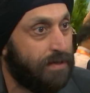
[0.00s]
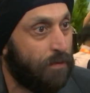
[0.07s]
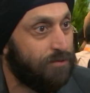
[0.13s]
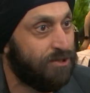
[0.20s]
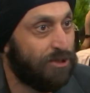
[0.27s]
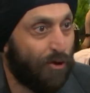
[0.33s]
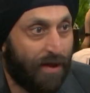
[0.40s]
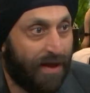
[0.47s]
They were
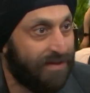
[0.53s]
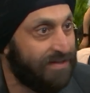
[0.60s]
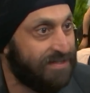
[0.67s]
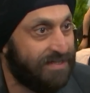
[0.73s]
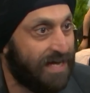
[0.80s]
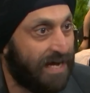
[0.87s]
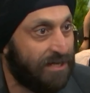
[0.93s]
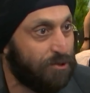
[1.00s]
just looking at
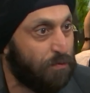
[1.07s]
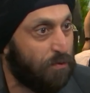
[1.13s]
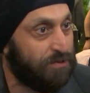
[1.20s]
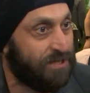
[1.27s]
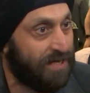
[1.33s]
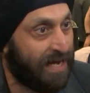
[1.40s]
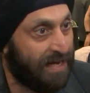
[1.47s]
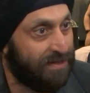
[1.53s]
these
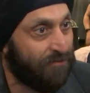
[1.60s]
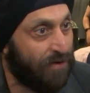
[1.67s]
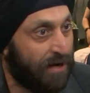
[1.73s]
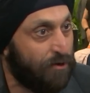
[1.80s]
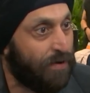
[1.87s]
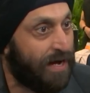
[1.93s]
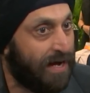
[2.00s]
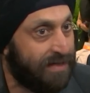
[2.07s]
dashboards and
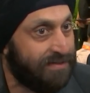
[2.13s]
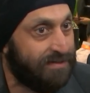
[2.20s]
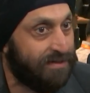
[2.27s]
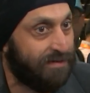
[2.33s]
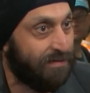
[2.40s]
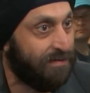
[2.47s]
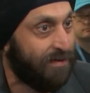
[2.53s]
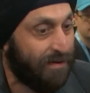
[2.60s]
trying to ask
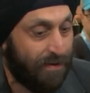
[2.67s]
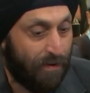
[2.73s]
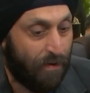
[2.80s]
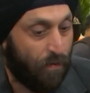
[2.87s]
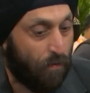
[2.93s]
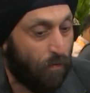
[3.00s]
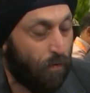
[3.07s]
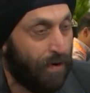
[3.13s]
the,
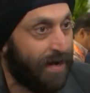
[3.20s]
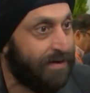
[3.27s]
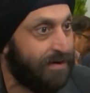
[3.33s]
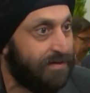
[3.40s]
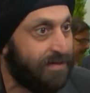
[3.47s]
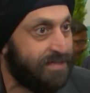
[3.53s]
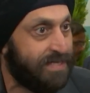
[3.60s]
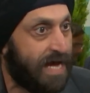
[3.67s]
why
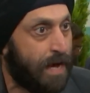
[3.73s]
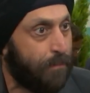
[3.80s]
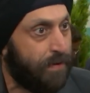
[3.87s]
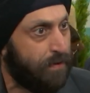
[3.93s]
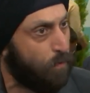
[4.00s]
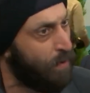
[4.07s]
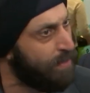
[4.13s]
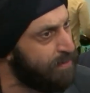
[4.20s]
did this
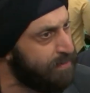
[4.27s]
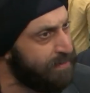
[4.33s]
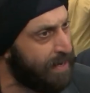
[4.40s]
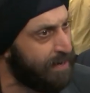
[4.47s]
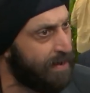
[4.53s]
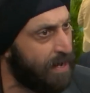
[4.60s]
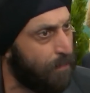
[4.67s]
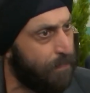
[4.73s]
happen? When did
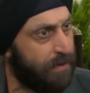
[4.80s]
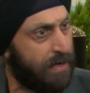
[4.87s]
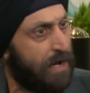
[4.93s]
that happen?